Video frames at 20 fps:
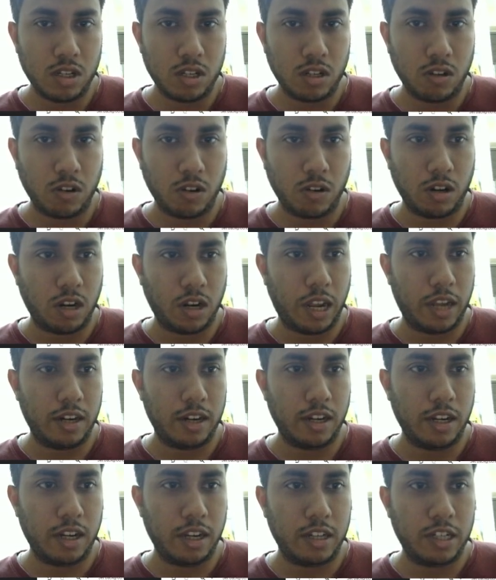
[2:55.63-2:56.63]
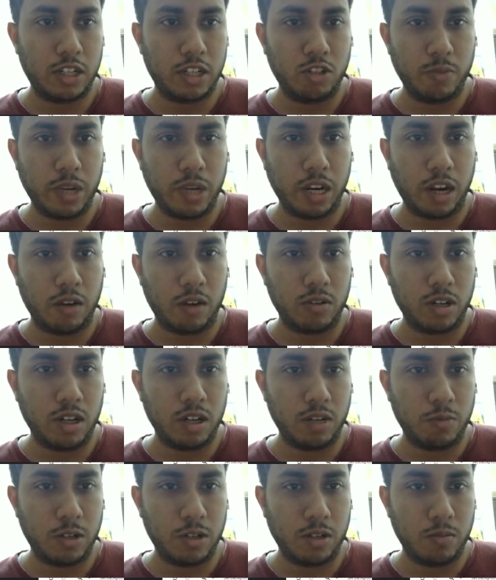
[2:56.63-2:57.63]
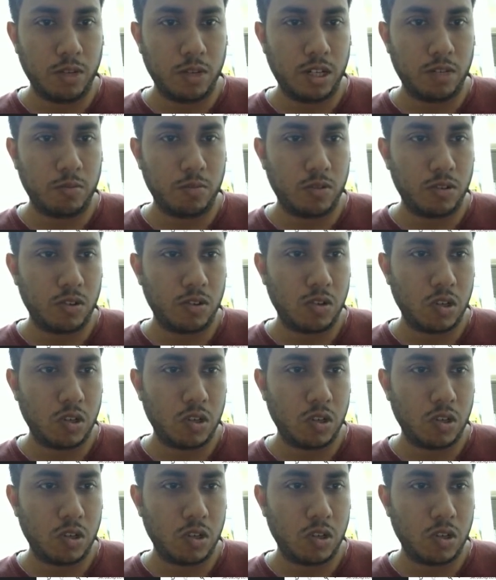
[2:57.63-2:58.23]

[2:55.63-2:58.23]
Or I need to be louder a little bit more.